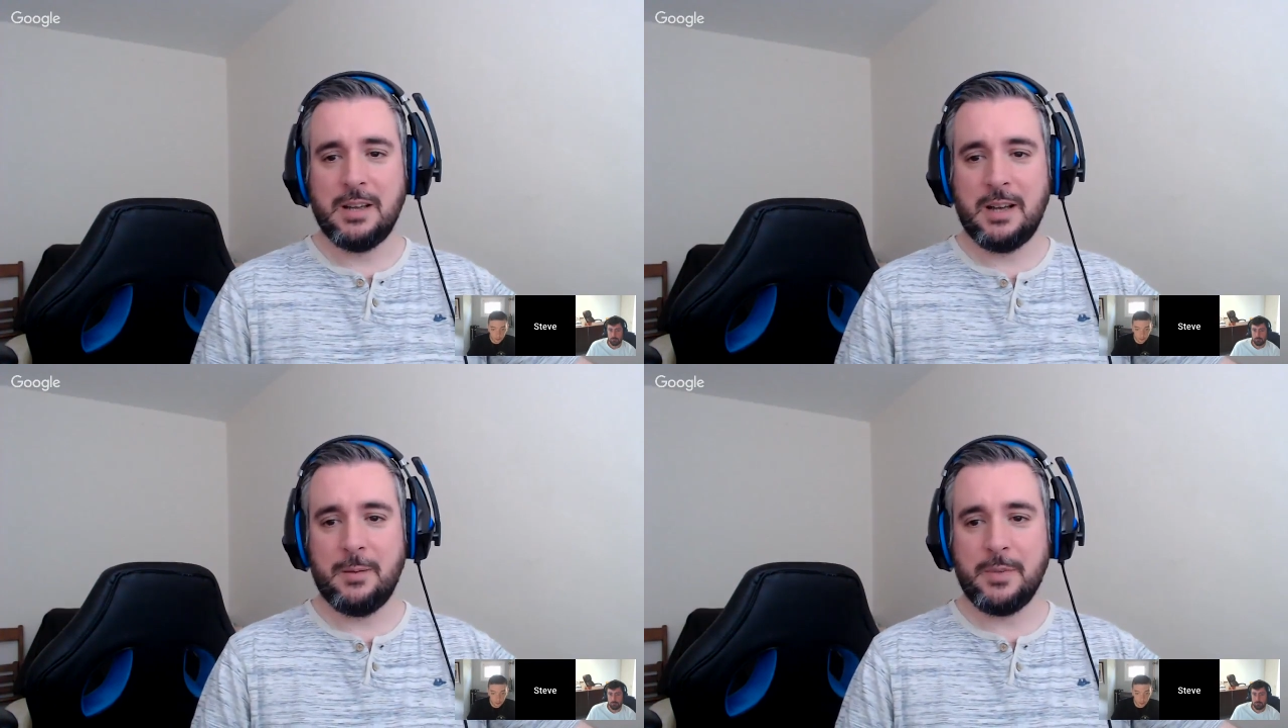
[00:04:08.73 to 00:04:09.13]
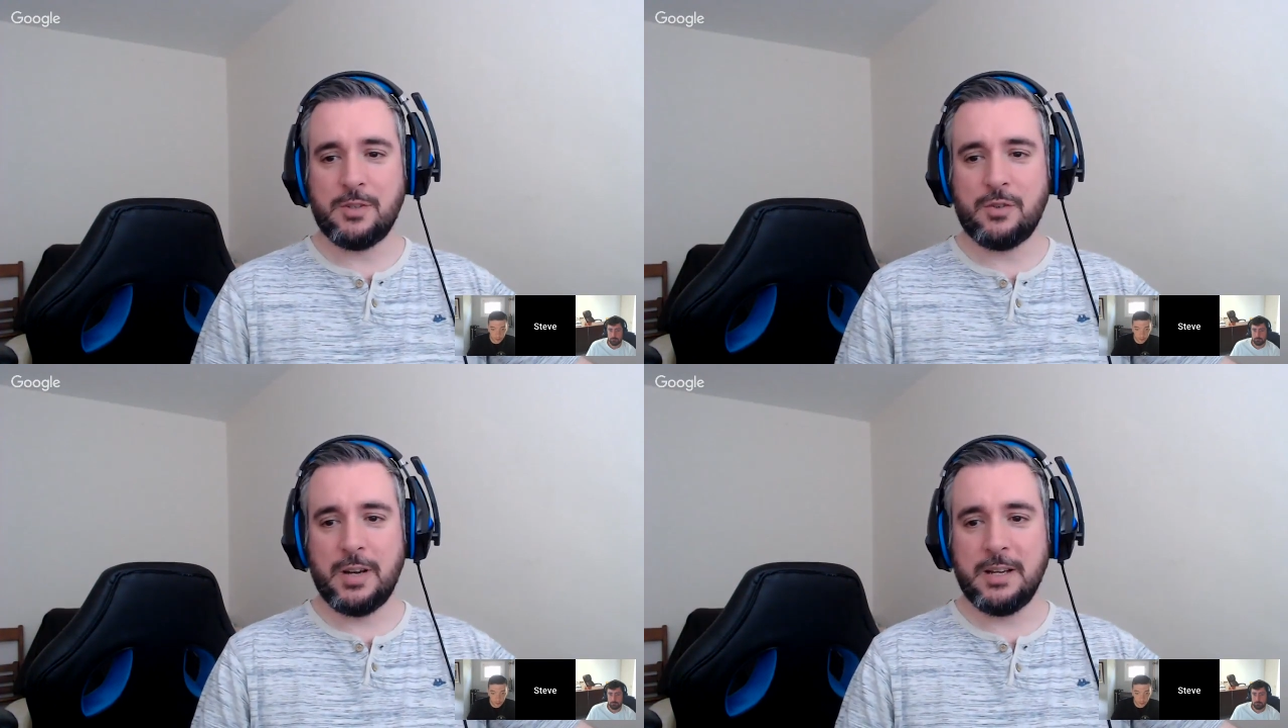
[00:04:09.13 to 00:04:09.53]
there's
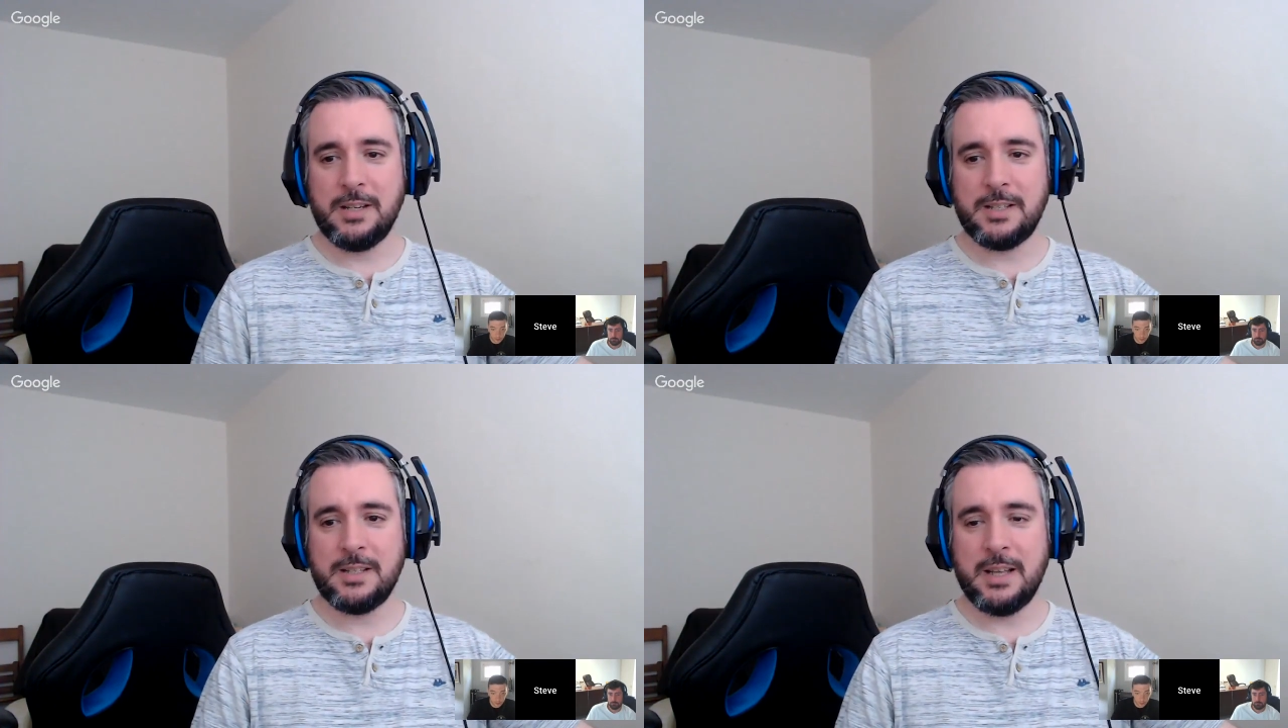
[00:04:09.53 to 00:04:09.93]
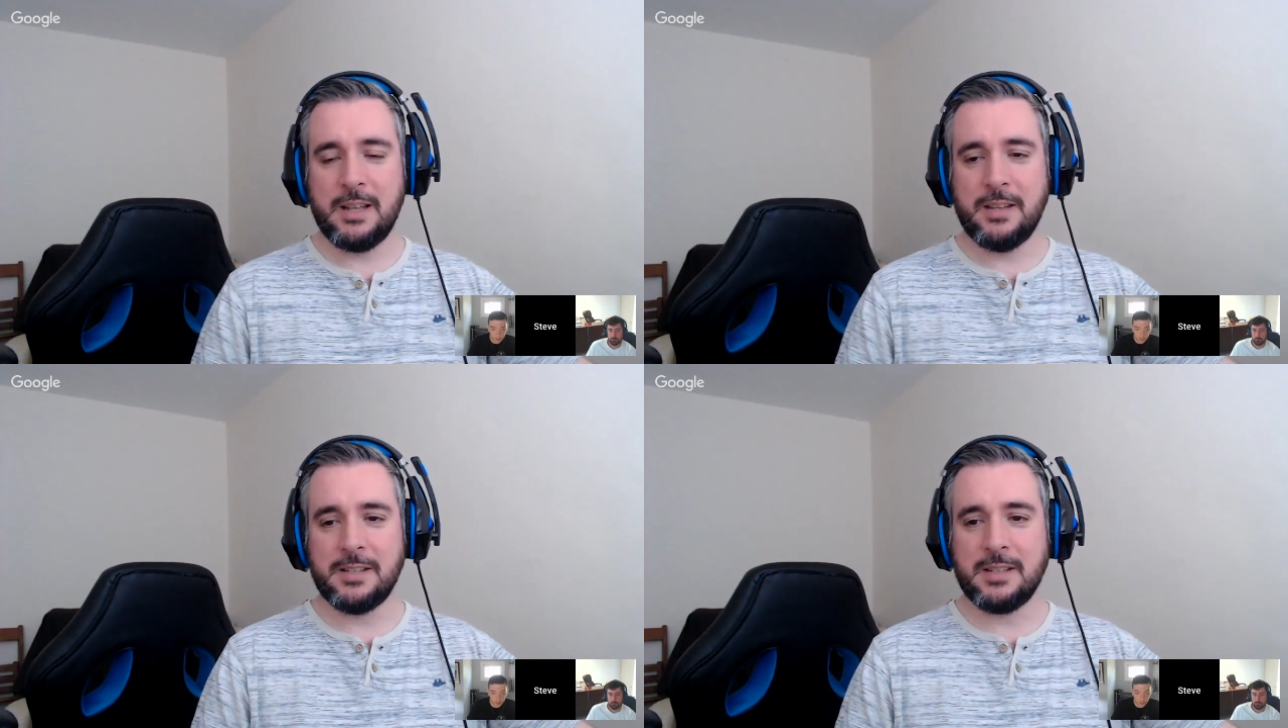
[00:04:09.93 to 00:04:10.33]
drinks,
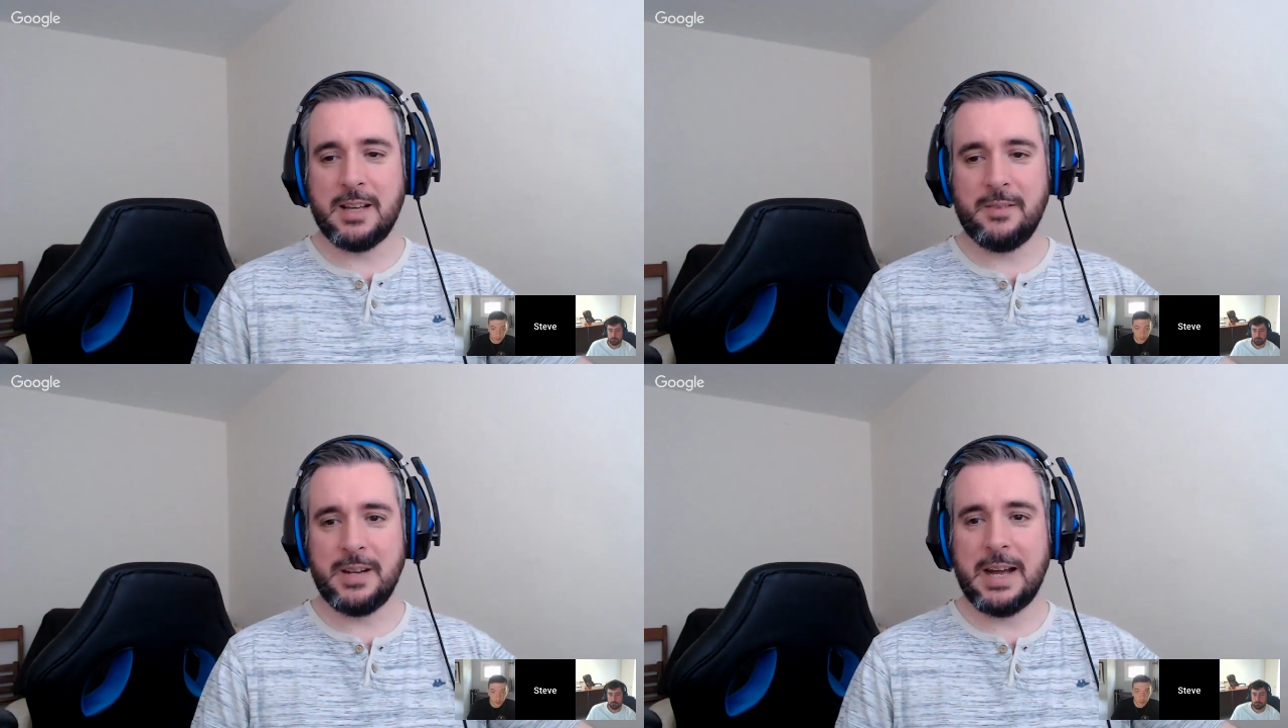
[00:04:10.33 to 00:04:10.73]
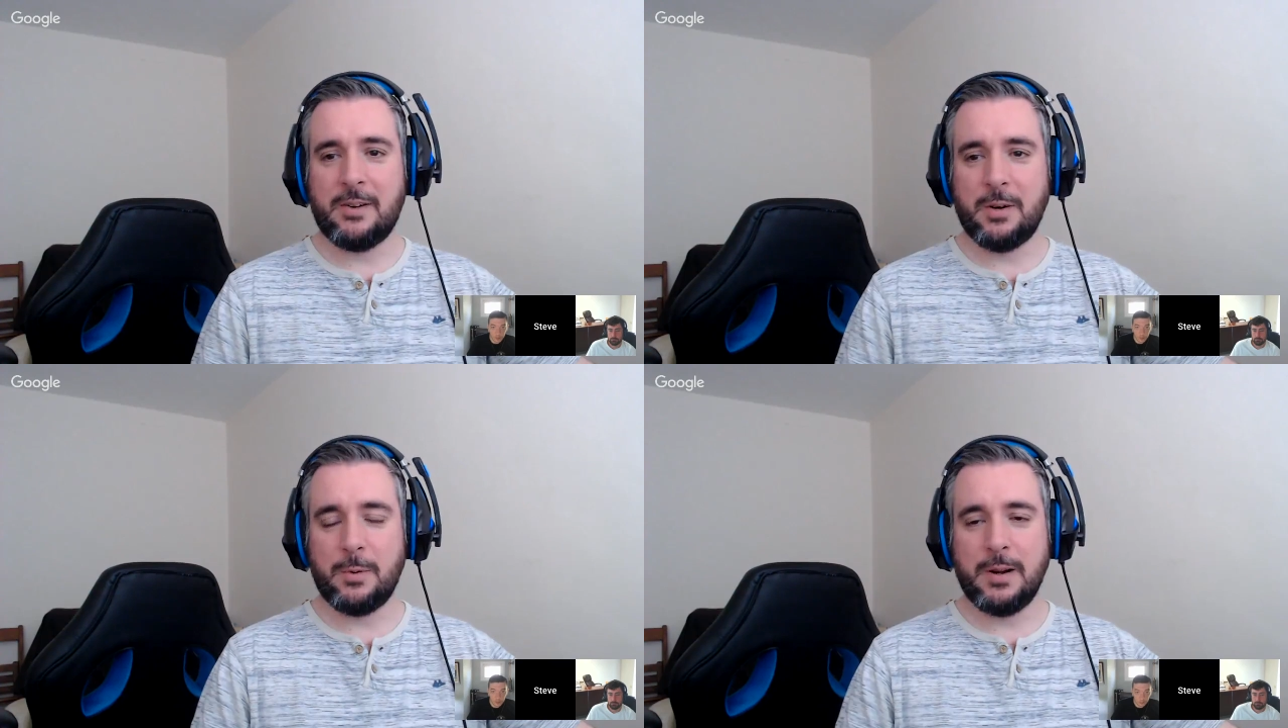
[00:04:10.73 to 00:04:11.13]
then there's kind of an
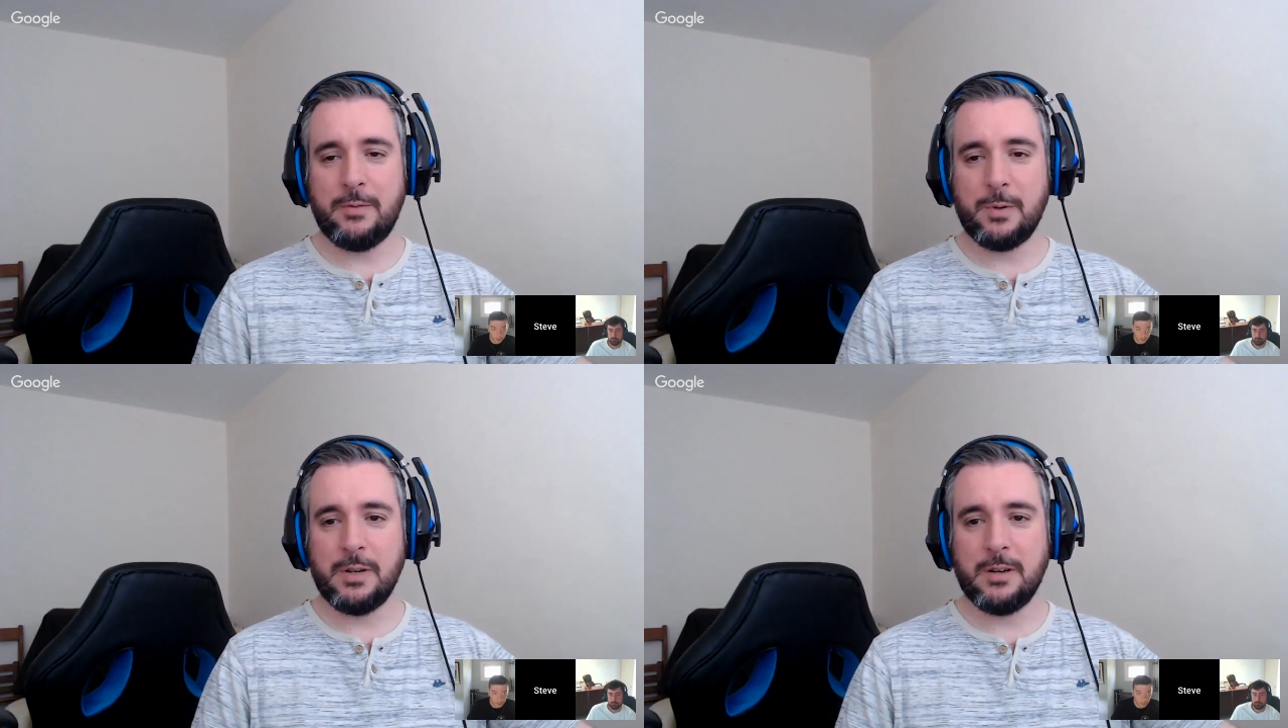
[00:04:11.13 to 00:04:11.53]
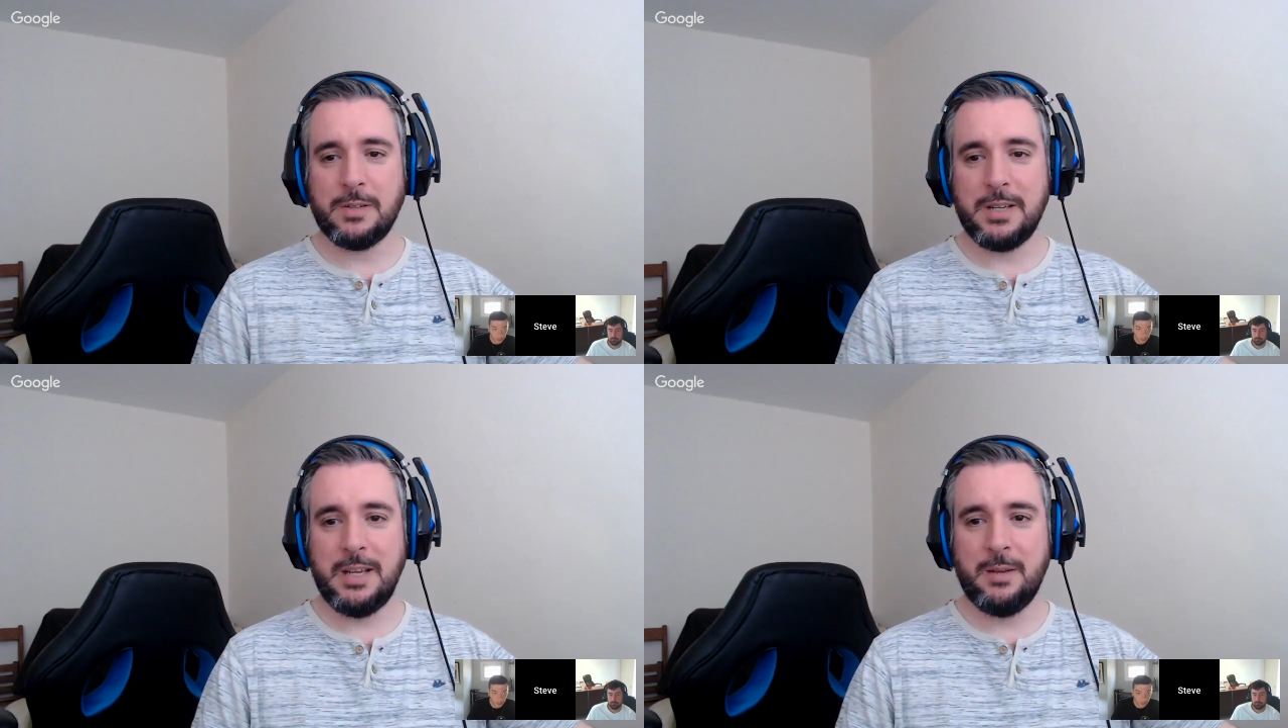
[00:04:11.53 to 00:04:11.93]
hour where everyone
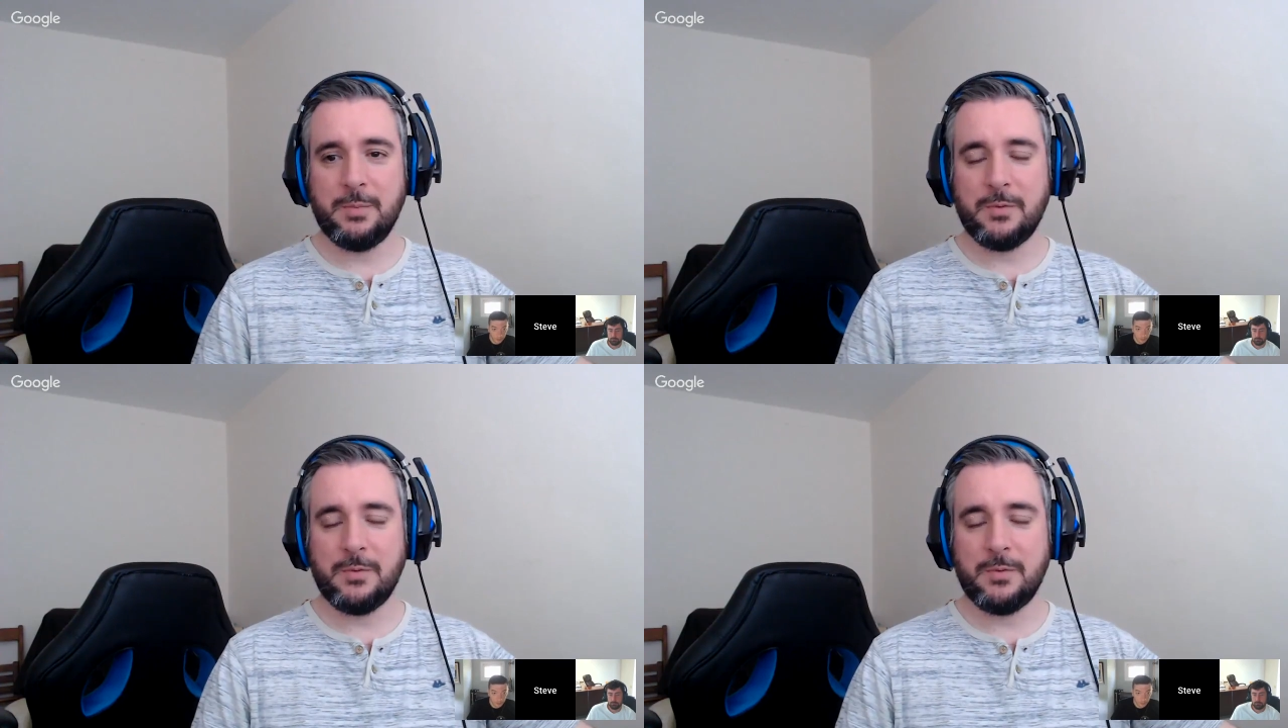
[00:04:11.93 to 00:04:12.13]
goes to eat